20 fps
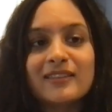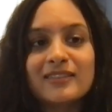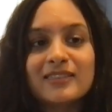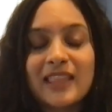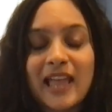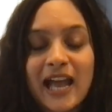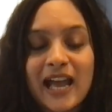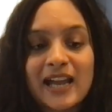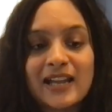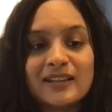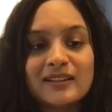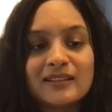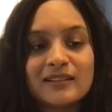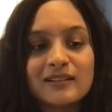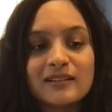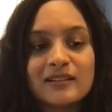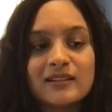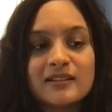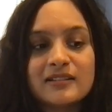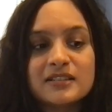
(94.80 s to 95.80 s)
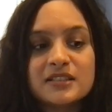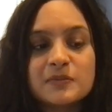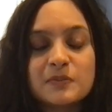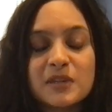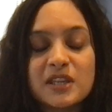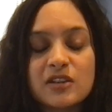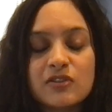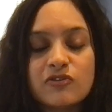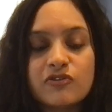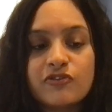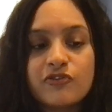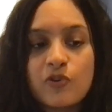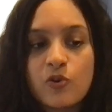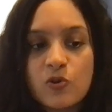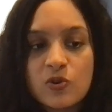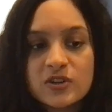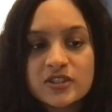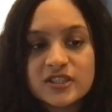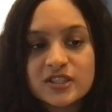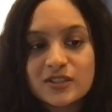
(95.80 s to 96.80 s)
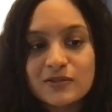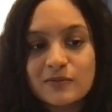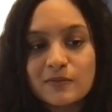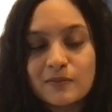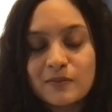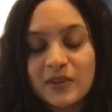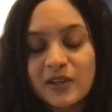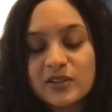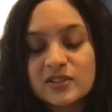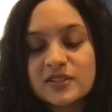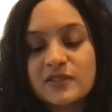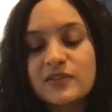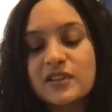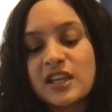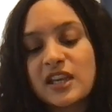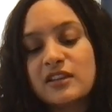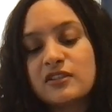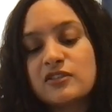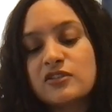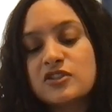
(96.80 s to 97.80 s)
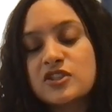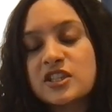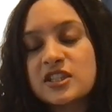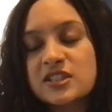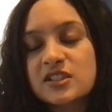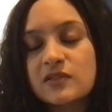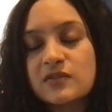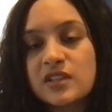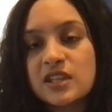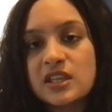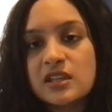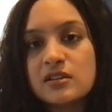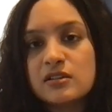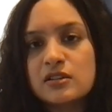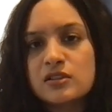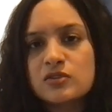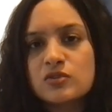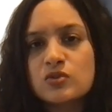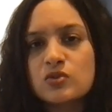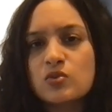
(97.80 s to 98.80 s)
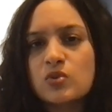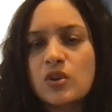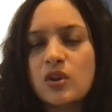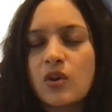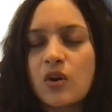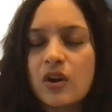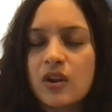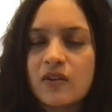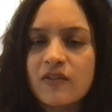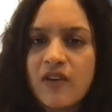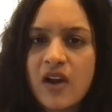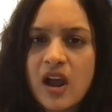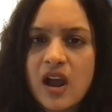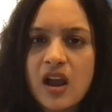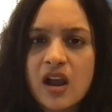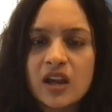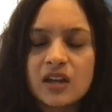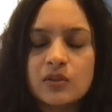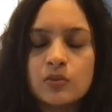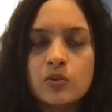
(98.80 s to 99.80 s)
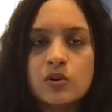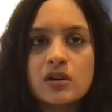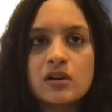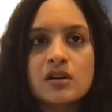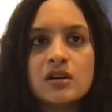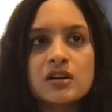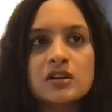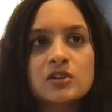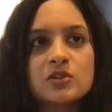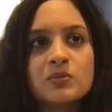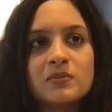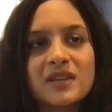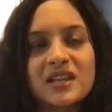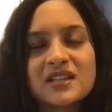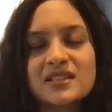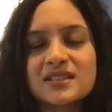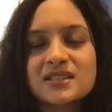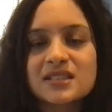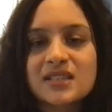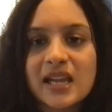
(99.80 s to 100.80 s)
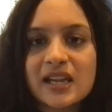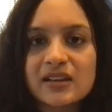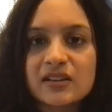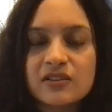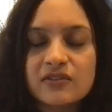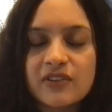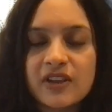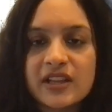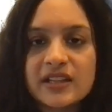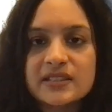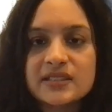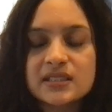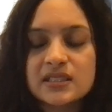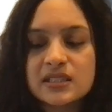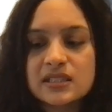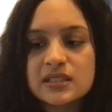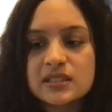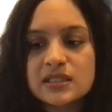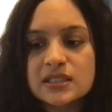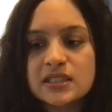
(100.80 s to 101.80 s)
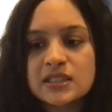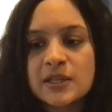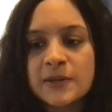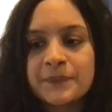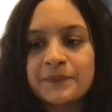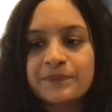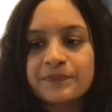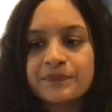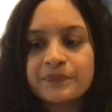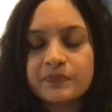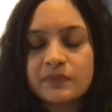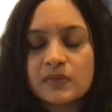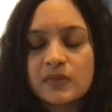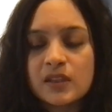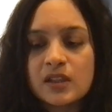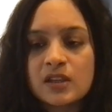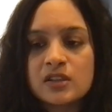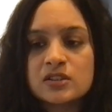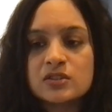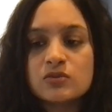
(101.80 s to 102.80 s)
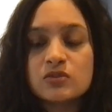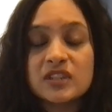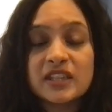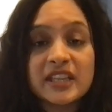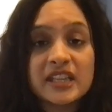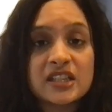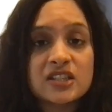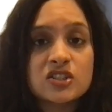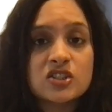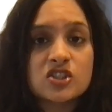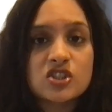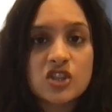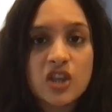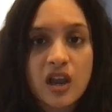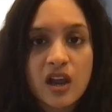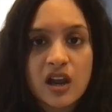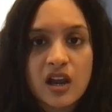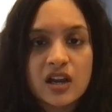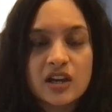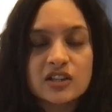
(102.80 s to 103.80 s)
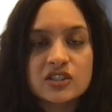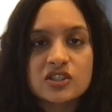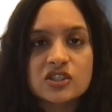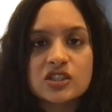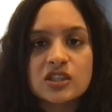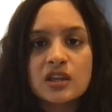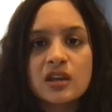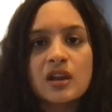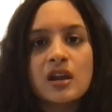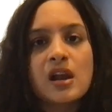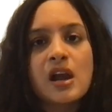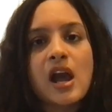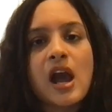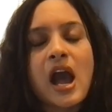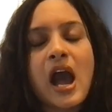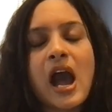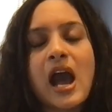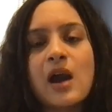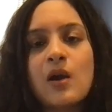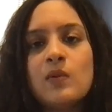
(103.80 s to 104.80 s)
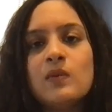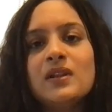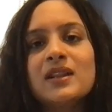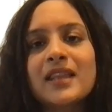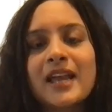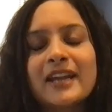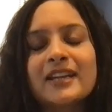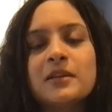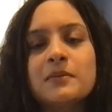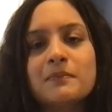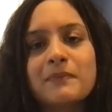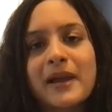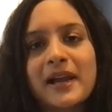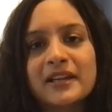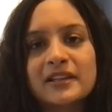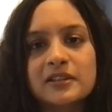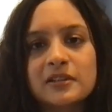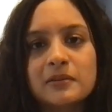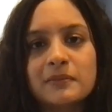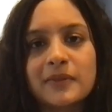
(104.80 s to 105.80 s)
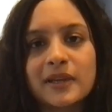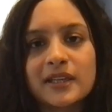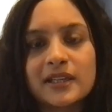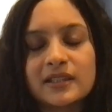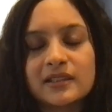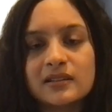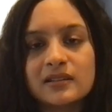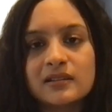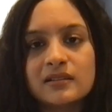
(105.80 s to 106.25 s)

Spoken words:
that is being forced because of the energies of the year to do a lot of hard work, to make sacrifices, to take charge. How will that impact the mind?